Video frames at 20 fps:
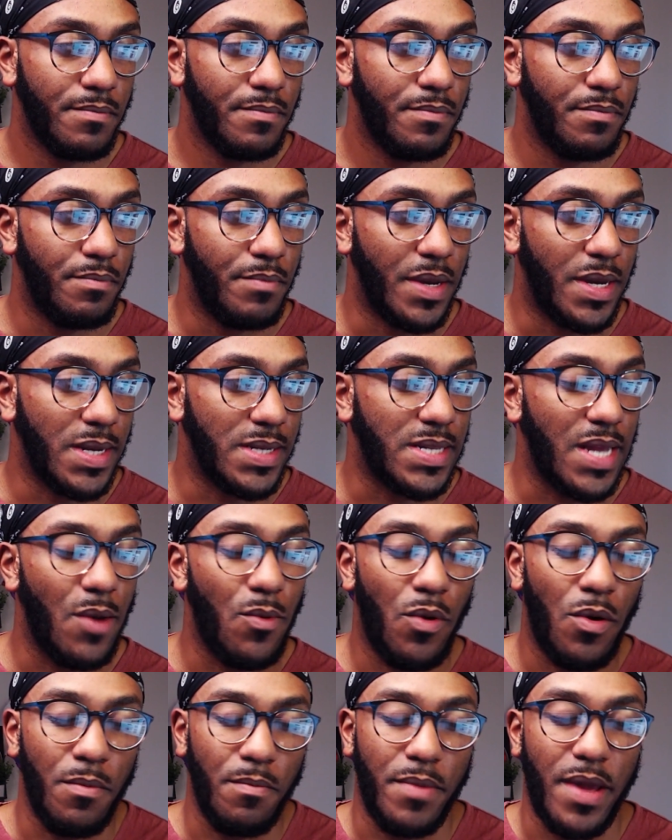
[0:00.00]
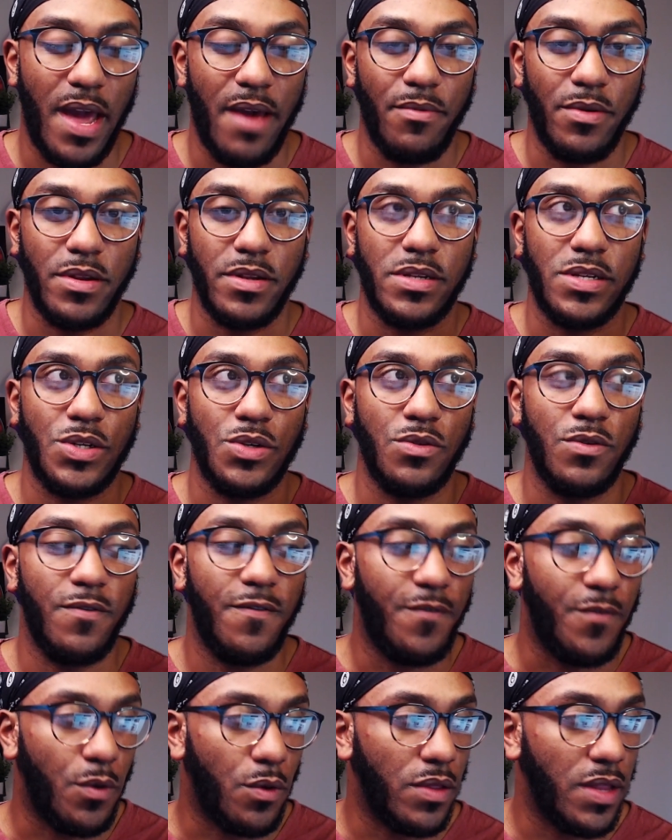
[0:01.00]
because they won't be able to
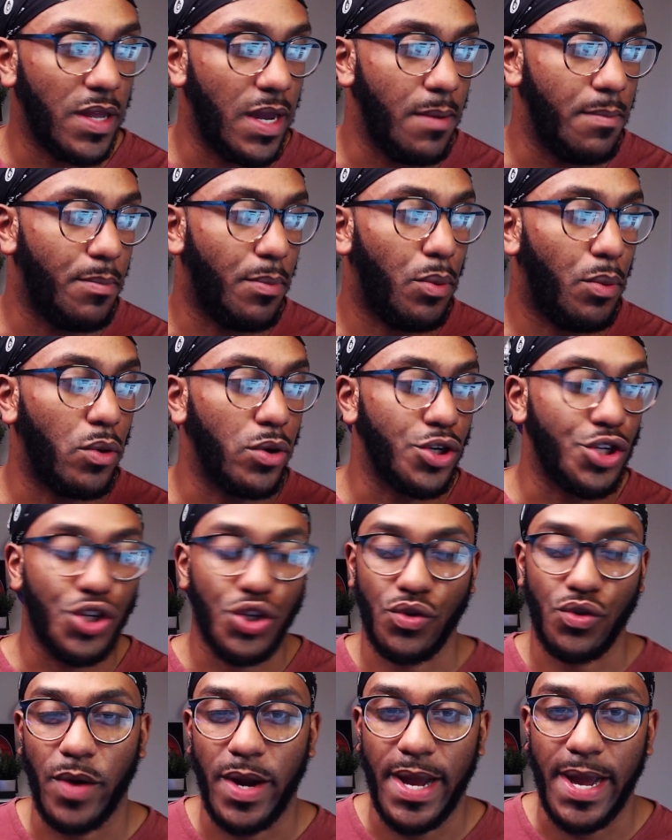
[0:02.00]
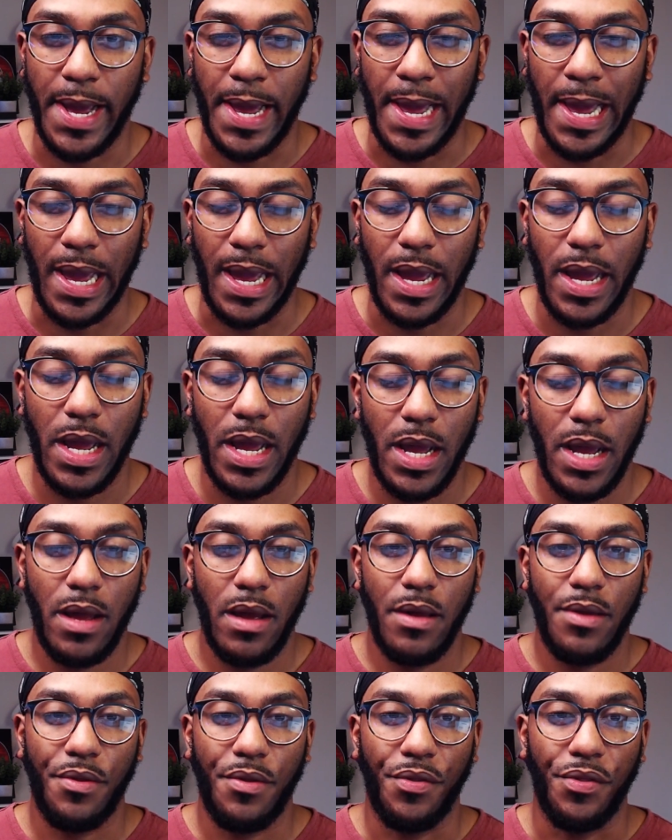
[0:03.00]
fully portray
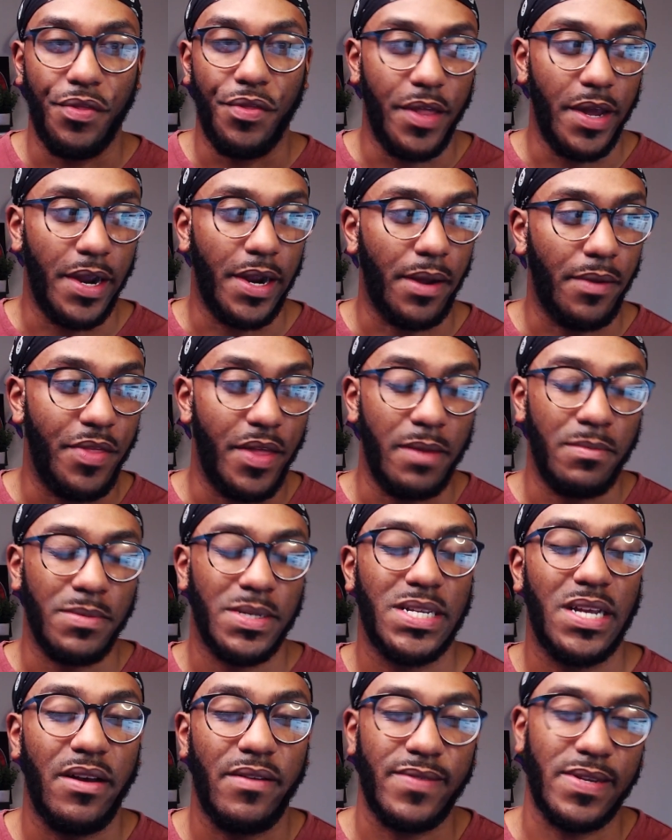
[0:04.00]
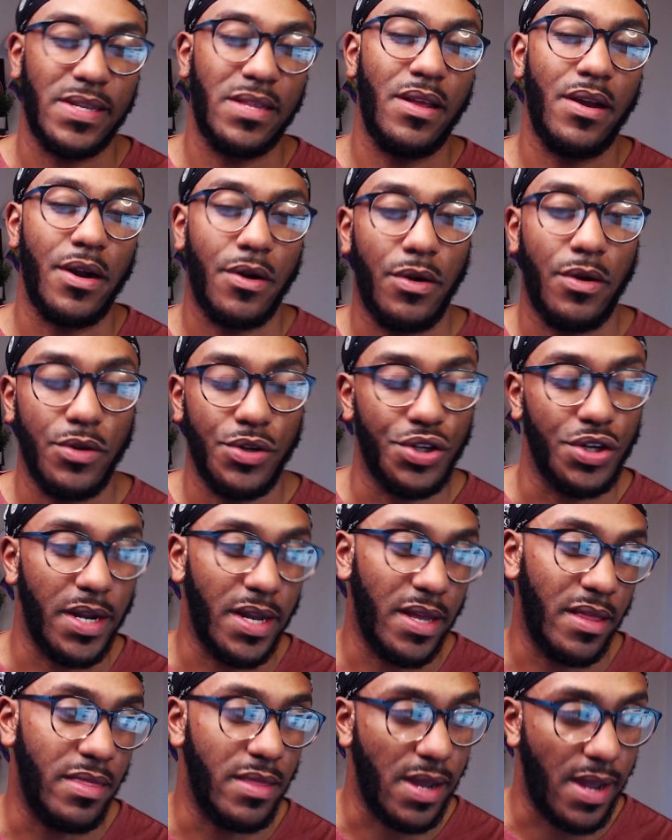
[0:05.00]
themselves and their culture
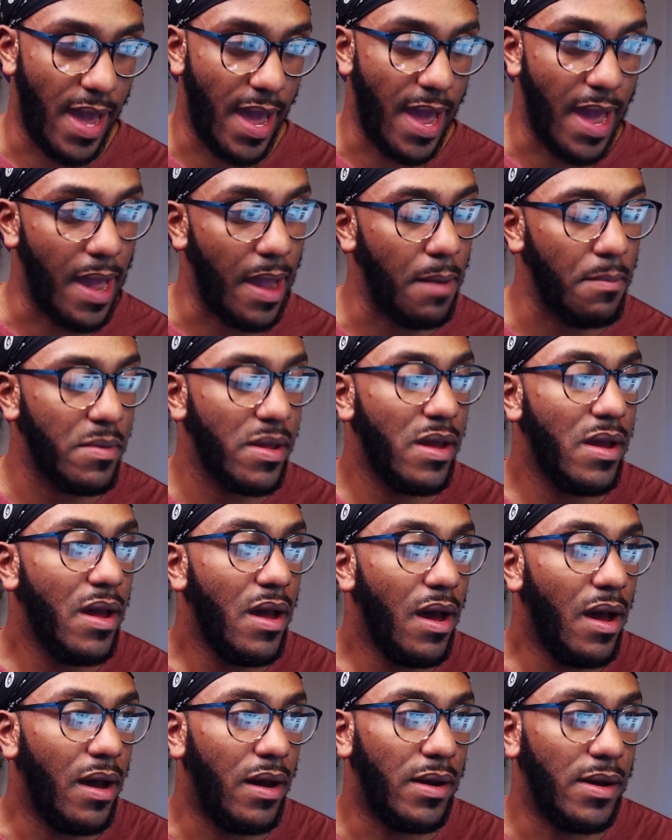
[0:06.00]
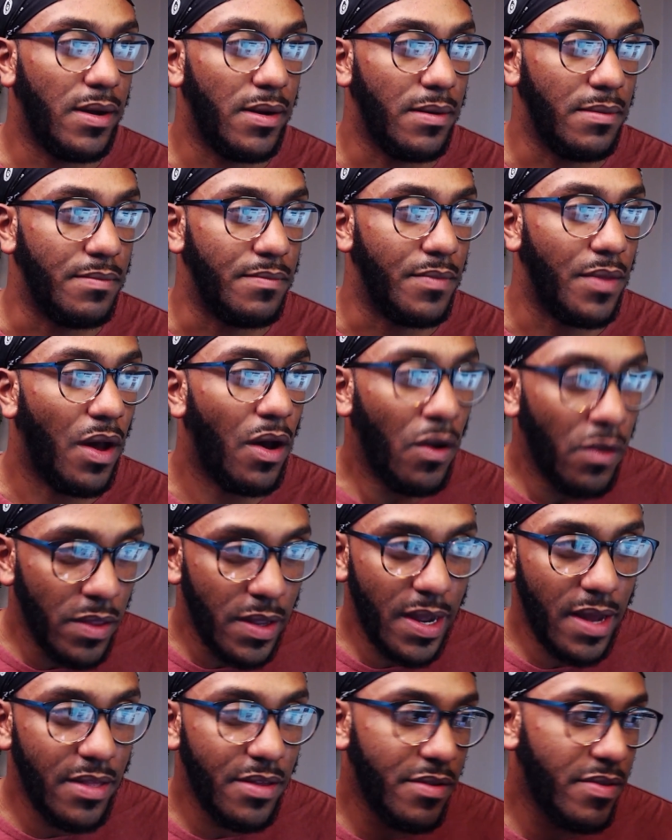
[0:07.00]
in the game. Only
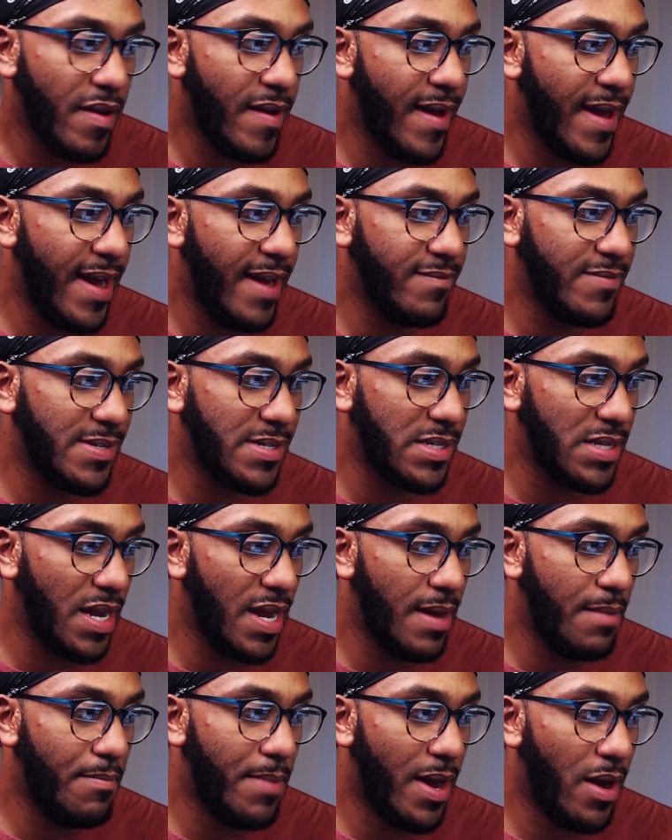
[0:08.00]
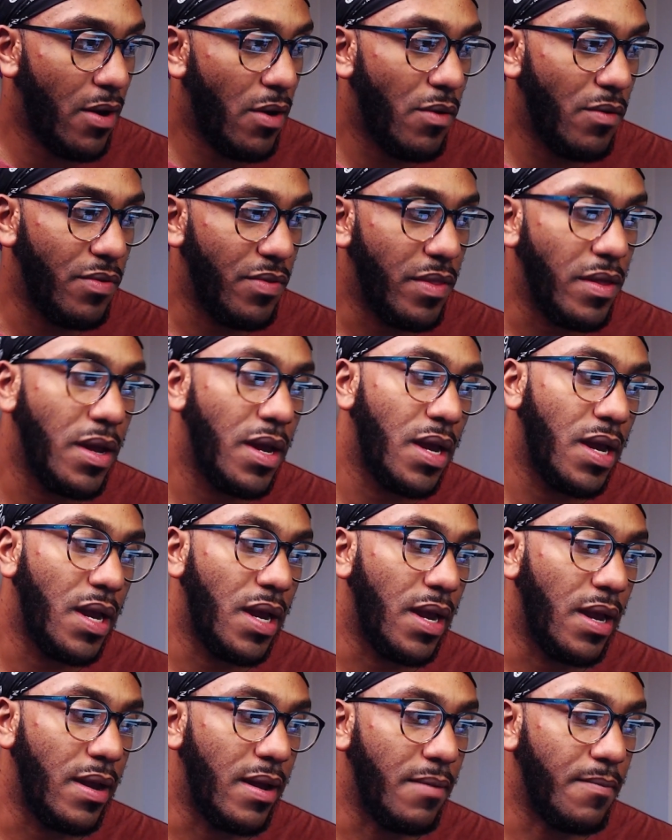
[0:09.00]
other thing I have to say about
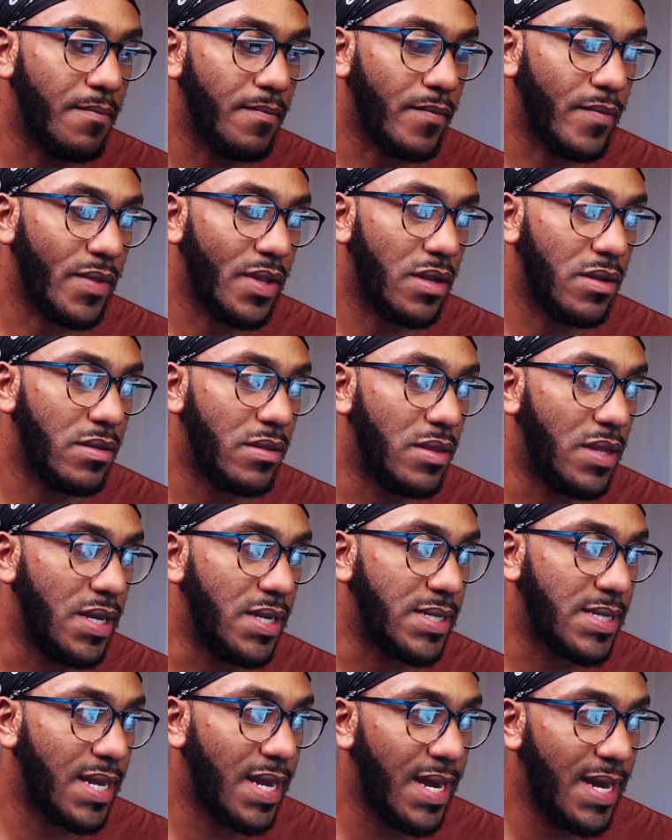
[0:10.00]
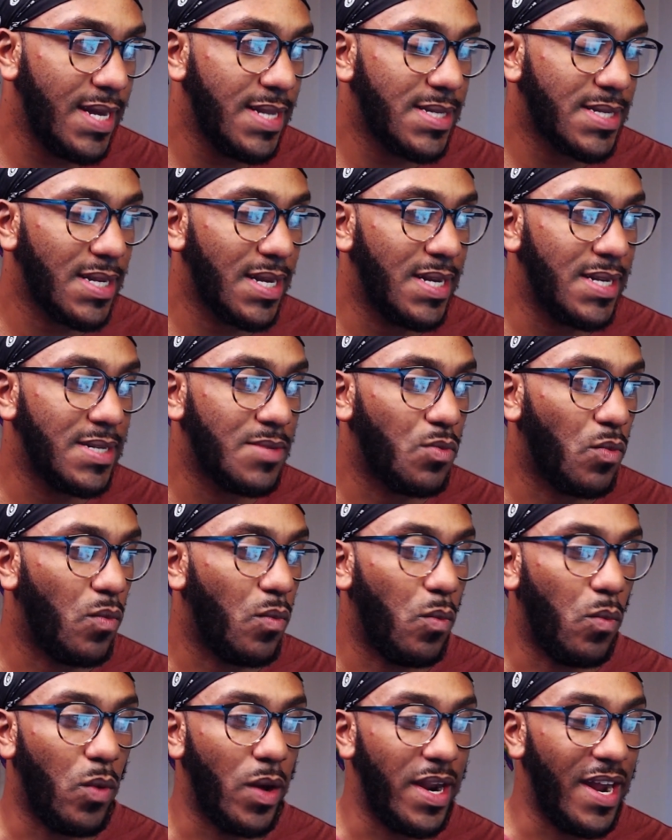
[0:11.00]
these kits is
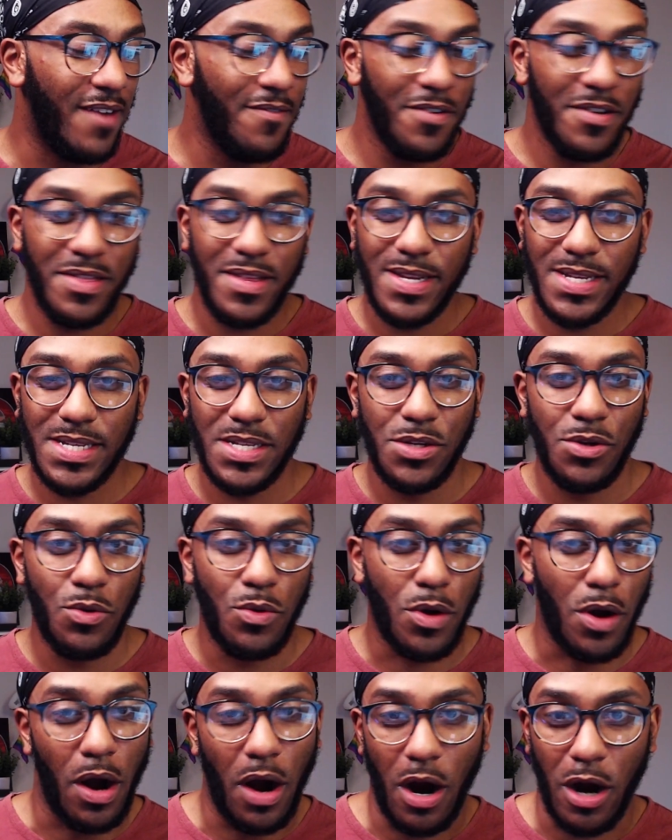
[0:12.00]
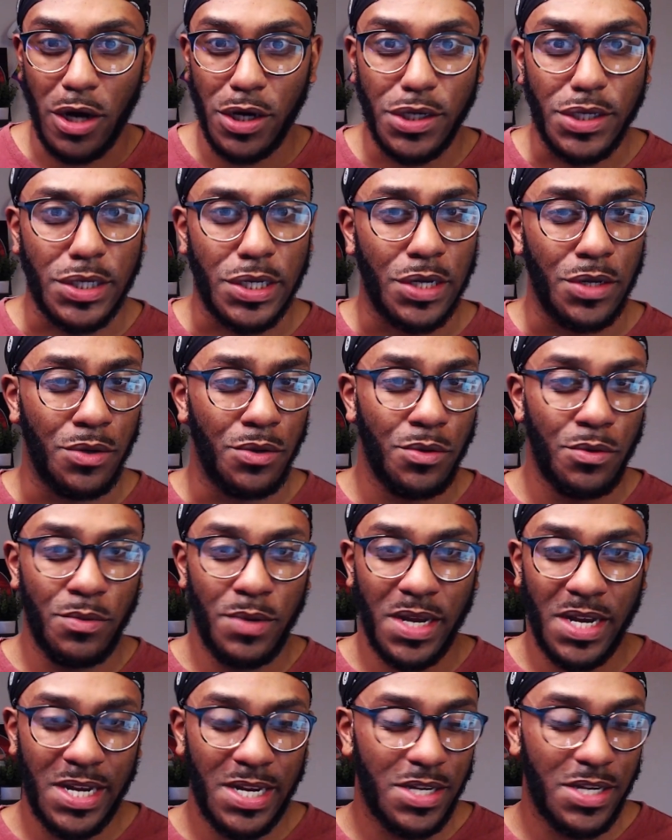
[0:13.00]
whatever this new cartoon
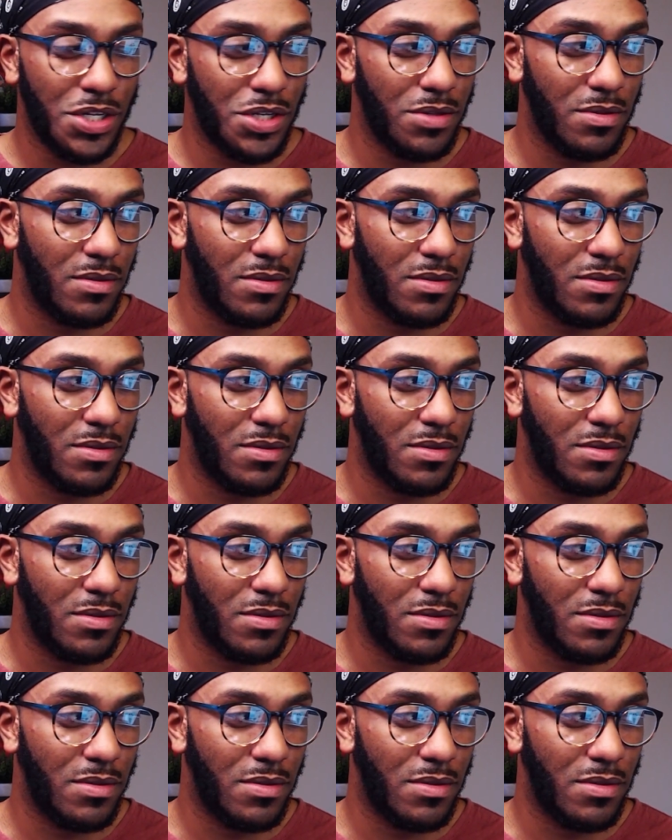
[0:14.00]
is.